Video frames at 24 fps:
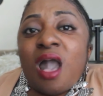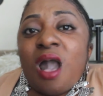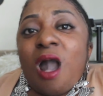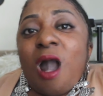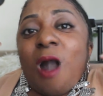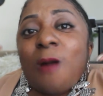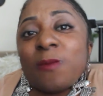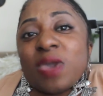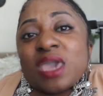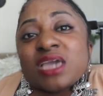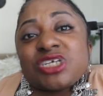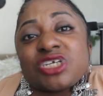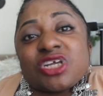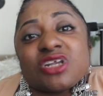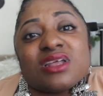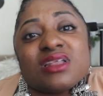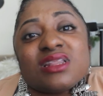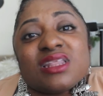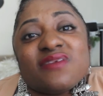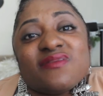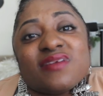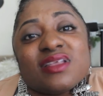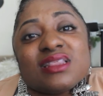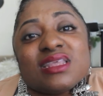I'll make sure to
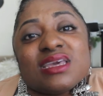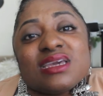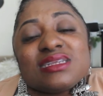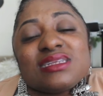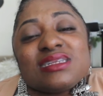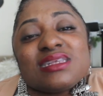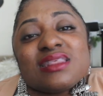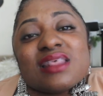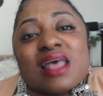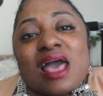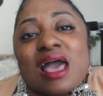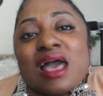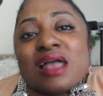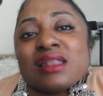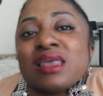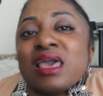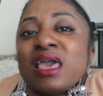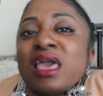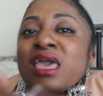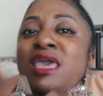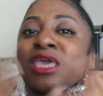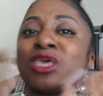leave a link to that.